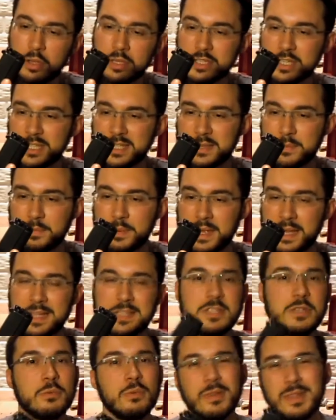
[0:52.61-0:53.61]
It just
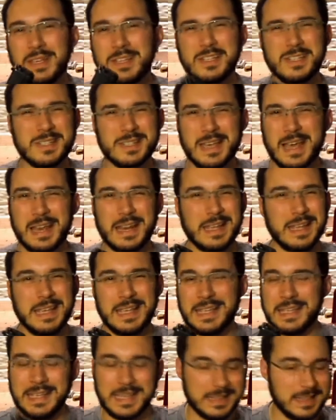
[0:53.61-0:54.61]
depends. You really just gotta
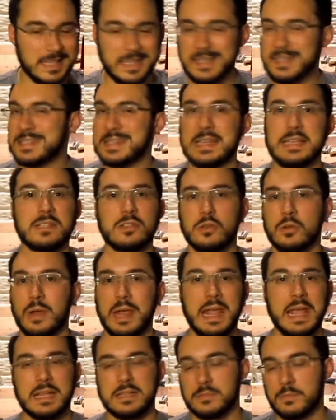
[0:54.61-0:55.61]
get these things in your
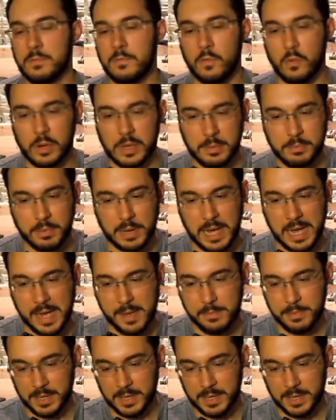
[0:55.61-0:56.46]
hands before you buy.